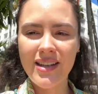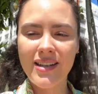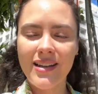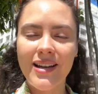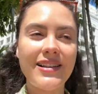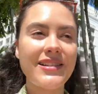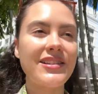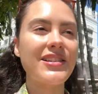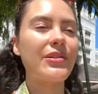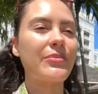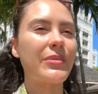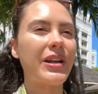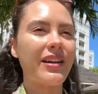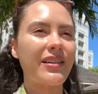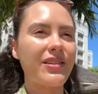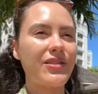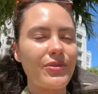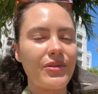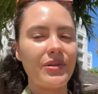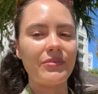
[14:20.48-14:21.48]
I'll see you in my
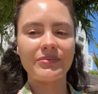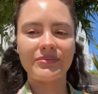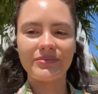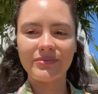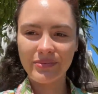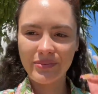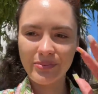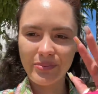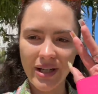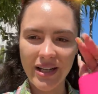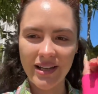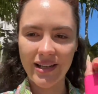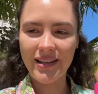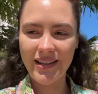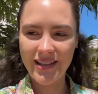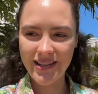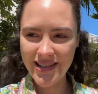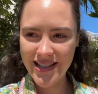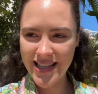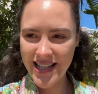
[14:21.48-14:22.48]
next one. Bye,
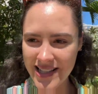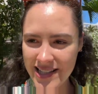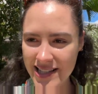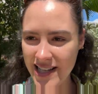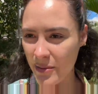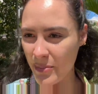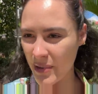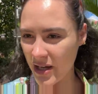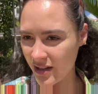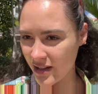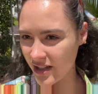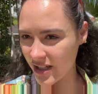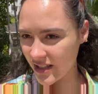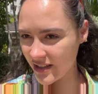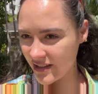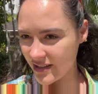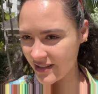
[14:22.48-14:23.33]
guys. Say bye.